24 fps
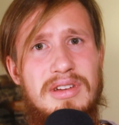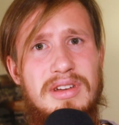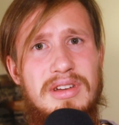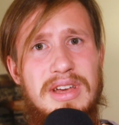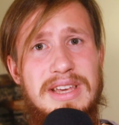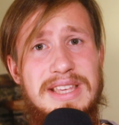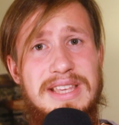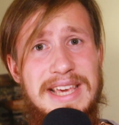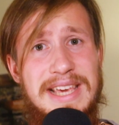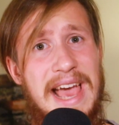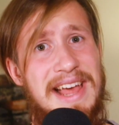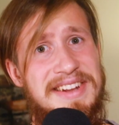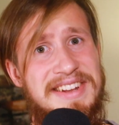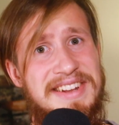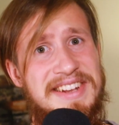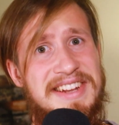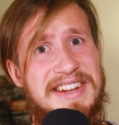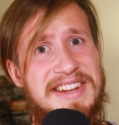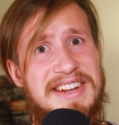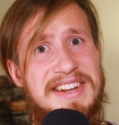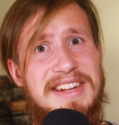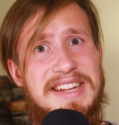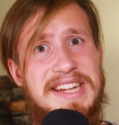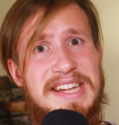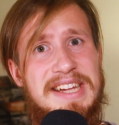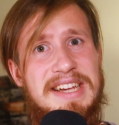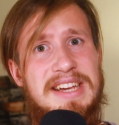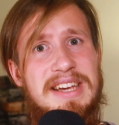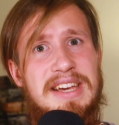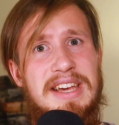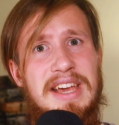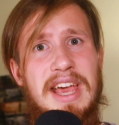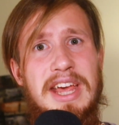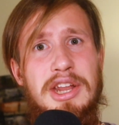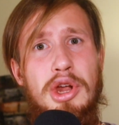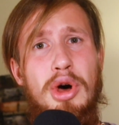Yes,
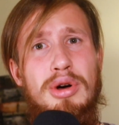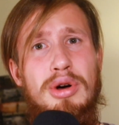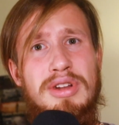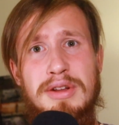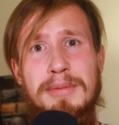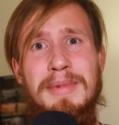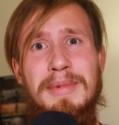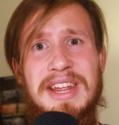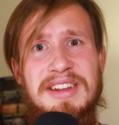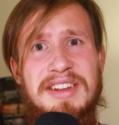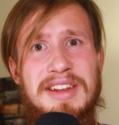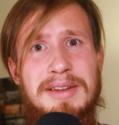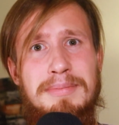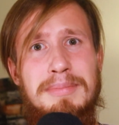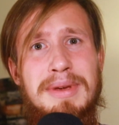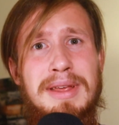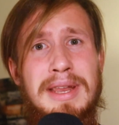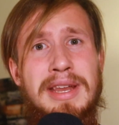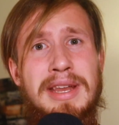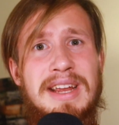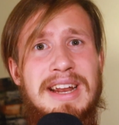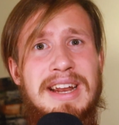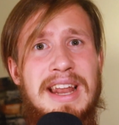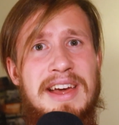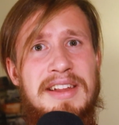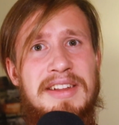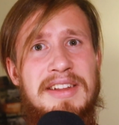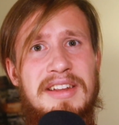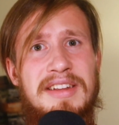it also makes it meaningless.